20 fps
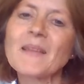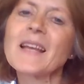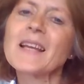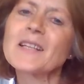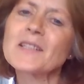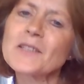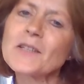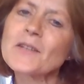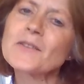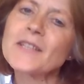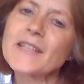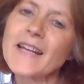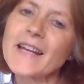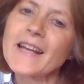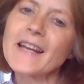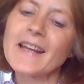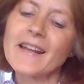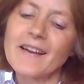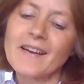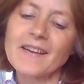And so
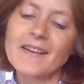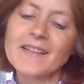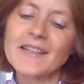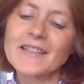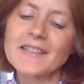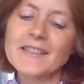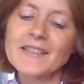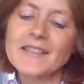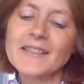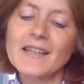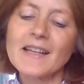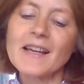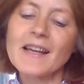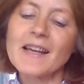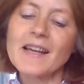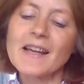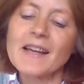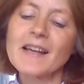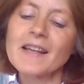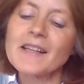today,
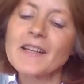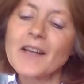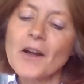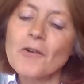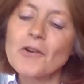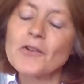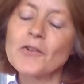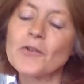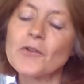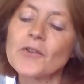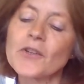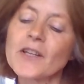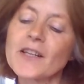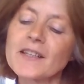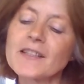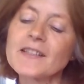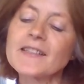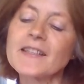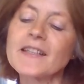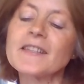I encourage you to
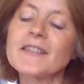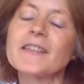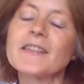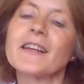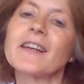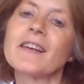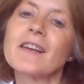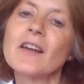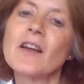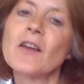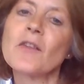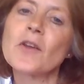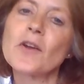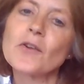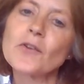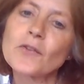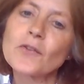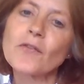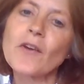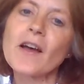consider
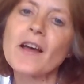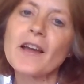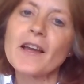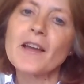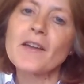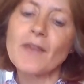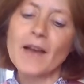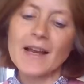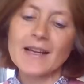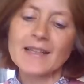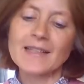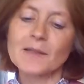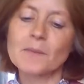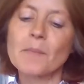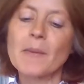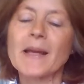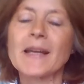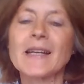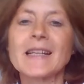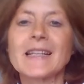those 5
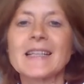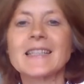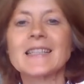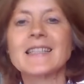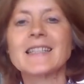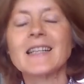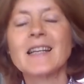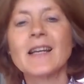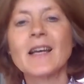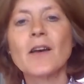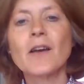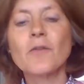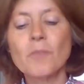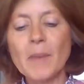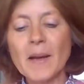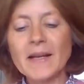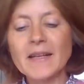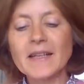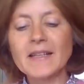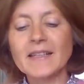aspects of
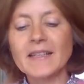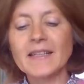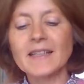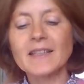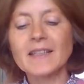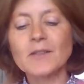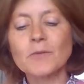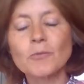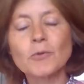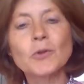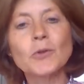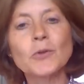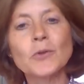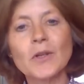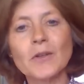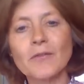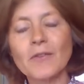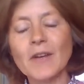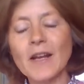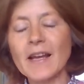Benedict's
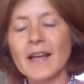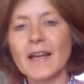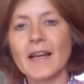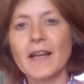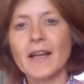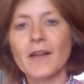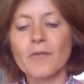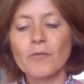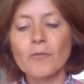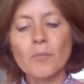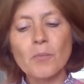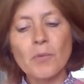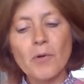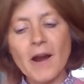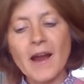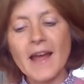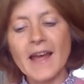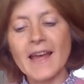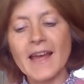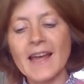rule of life,
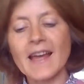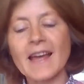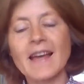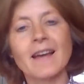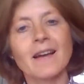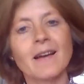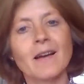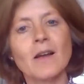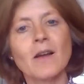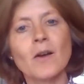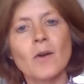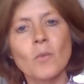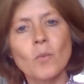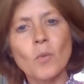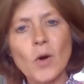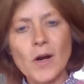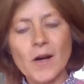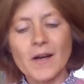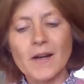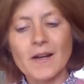prayer,
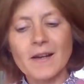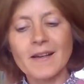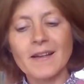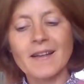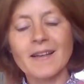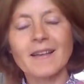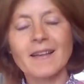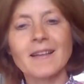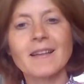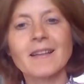work,